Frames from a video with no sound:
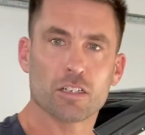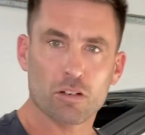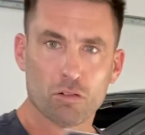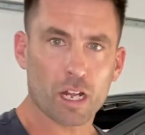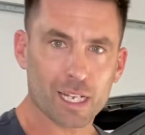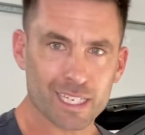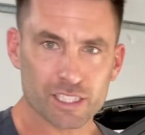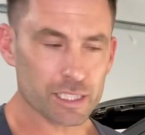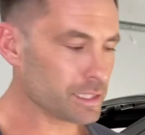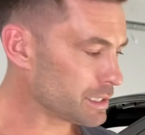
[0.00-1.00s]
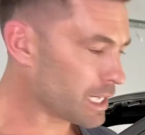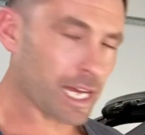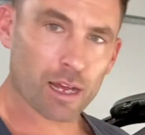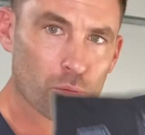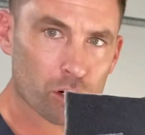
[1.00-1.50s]
All right, legends,
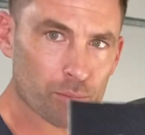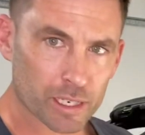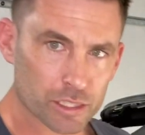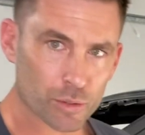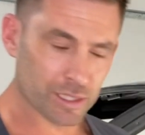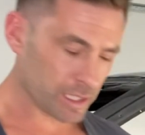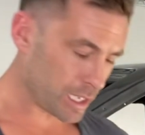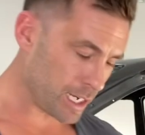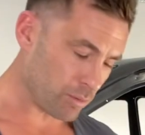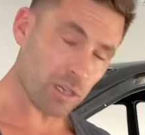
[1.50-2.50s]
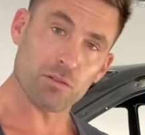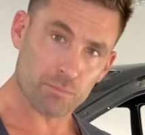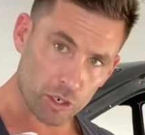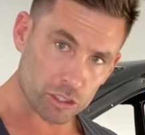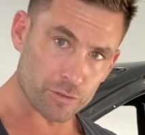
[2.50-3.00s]
uh, what am I doing today? Well,
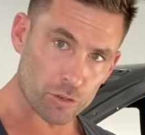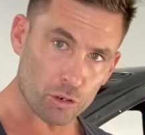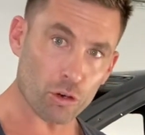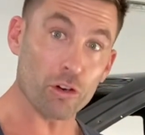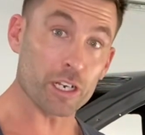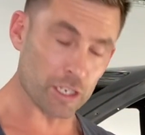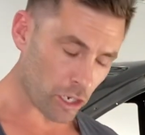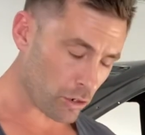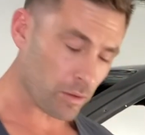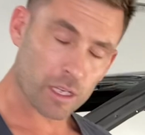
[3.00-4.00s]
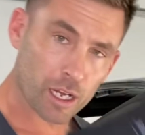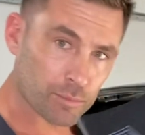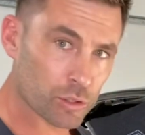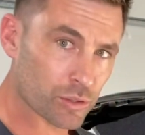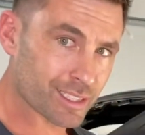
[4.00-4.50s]
most of you already know, I'm
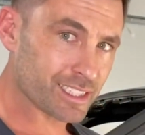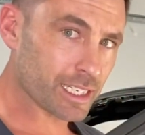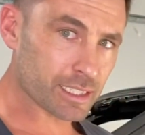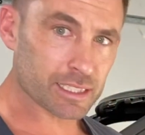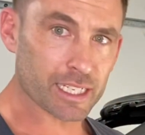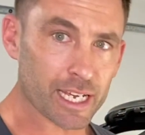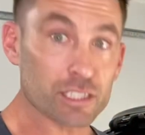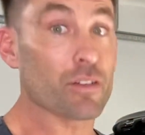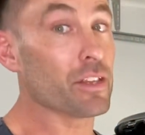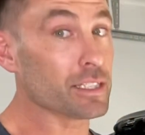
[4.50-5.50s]
doing the second stage of the